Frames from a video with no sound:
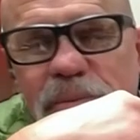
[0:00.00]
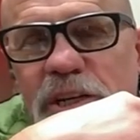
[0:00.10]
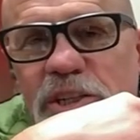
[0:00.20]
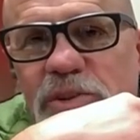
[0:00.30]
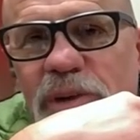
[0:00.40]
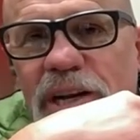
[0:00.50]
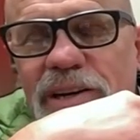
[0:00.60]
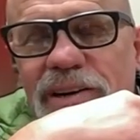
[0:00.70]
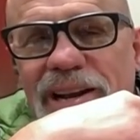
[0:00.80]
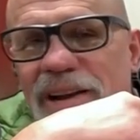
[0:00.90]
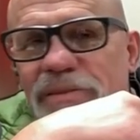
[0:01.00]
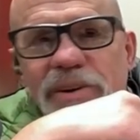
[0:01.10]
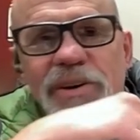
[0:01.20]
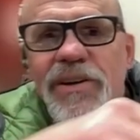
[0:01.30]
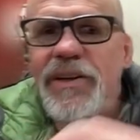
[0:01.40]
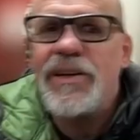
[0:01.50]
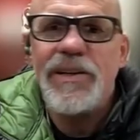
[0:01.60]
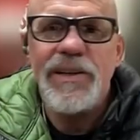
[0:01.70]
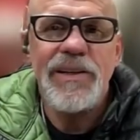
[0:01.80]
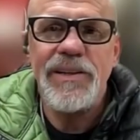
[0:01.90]
is a better striker ever,
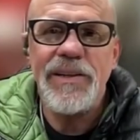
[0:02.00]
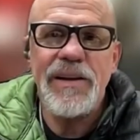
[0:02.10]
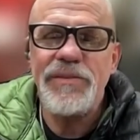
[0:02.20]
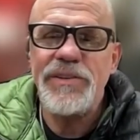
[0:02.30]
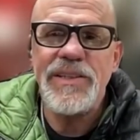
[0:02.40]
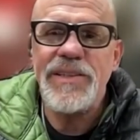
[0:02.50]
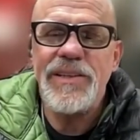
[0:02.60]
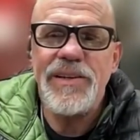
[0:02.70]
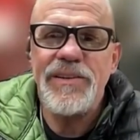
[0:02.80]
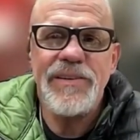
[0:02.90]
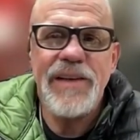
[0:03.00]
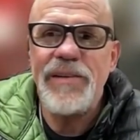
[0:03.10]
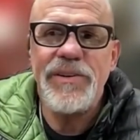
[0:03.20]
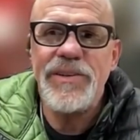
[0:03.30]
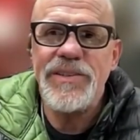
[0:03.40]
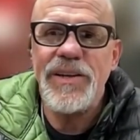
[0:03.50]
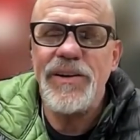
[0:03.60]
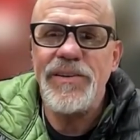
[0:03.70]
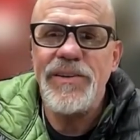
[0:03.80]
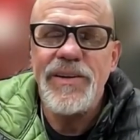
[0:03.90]
ever since, you know, ever.
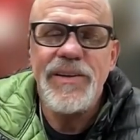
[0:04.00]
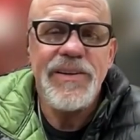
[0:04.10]
So